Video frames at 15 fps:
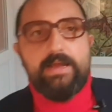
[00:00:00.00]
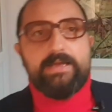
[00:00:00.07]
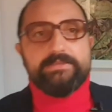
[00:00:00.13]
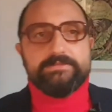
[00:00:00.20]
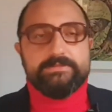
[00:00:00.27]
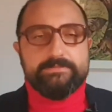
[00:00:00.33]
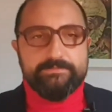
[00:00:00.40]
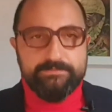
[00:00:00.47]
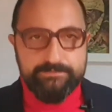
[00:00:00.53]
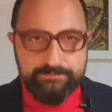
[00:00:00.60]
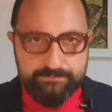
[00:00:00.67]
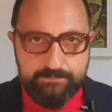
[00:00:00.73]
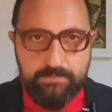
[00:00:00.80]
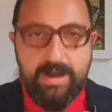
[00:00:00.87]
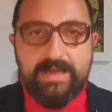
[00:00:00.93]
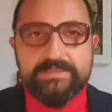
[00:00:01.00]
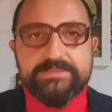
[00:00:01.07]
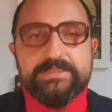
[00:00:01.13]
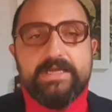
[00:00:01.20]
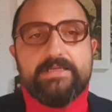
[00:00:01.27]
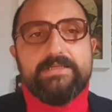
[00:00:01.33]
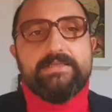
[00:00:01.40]
And
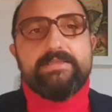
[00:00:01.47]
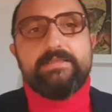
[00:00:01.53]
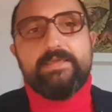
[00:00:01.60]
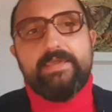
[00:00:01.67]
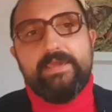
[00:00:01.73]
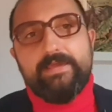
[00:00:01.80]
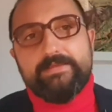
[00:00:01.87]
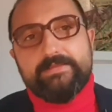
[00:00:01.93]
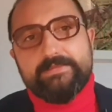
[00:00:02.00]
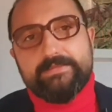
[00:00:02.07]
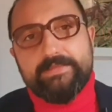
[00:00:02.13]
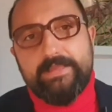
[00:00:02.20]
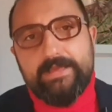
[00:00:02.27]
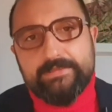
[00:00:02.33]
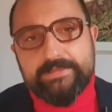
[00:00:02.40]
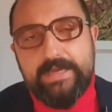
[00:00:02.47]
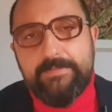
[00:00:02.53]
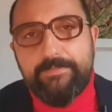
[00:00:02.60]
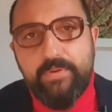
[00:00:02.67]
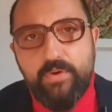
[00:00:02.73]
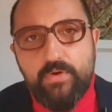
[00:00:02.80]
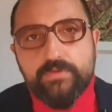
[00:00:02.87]
Marshall indicated that
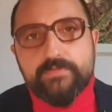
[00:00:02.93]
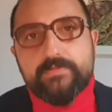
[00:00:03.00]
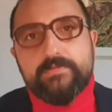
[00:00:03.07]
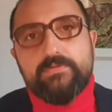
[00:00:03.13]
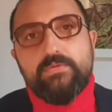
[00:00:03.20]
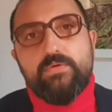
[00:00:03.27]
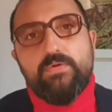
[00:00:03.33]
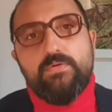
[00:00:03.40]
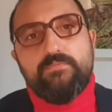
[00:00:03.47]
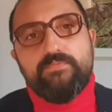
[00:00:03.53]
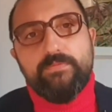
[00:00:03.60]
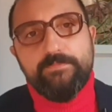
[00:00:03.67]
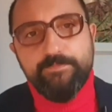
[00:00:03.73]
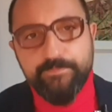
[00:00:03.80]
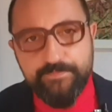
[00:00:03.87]
a person of